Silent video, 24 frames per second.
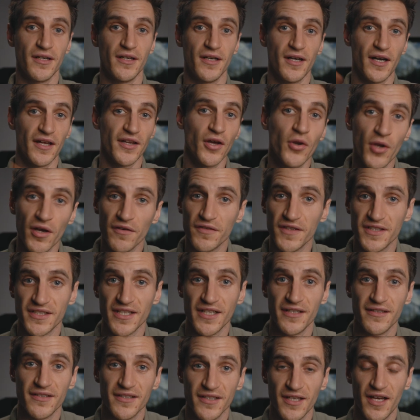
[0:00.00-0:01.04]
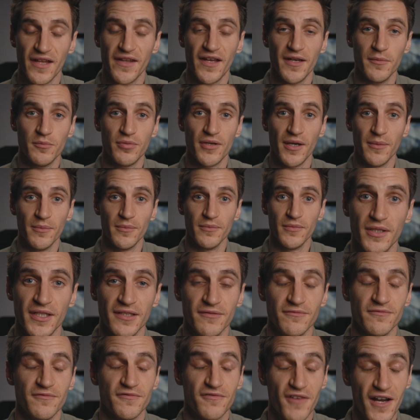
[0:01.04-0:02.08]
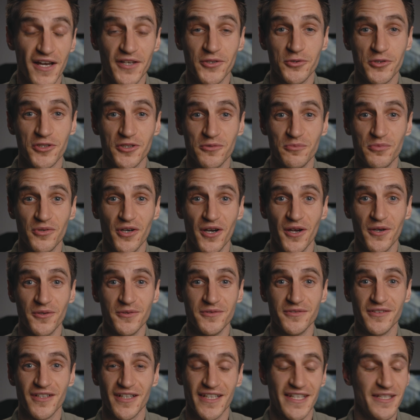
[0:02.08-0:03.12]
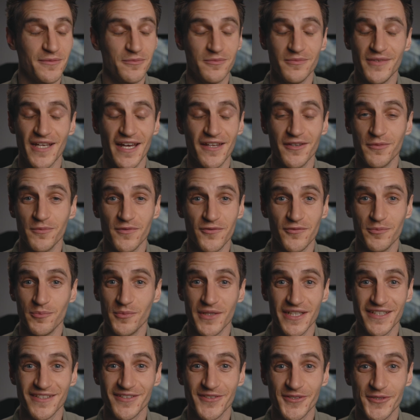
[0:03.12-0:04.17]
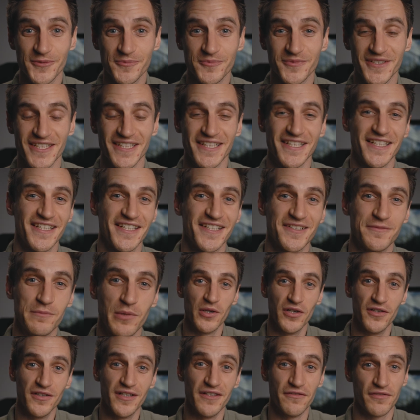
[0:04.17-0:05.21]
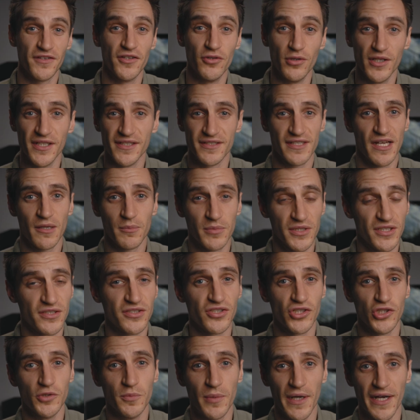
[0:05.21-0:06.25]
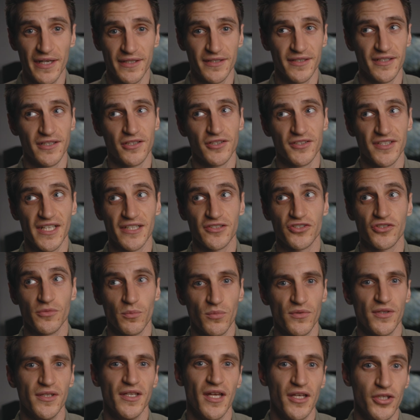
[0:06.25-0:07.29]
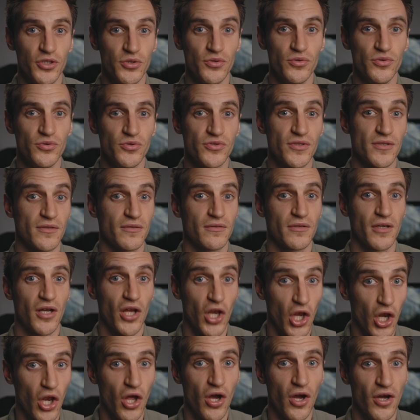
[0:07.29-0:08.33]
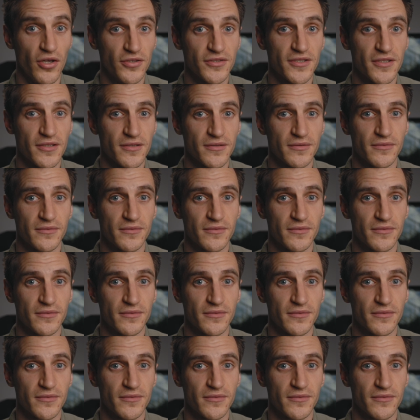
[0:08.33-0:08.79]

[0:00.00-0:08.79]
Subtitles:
I don't know if there's anything like that in Final Cut Pro. I keep getting them mixed up. But if there is, that'd be super handy because that's something I use a lot.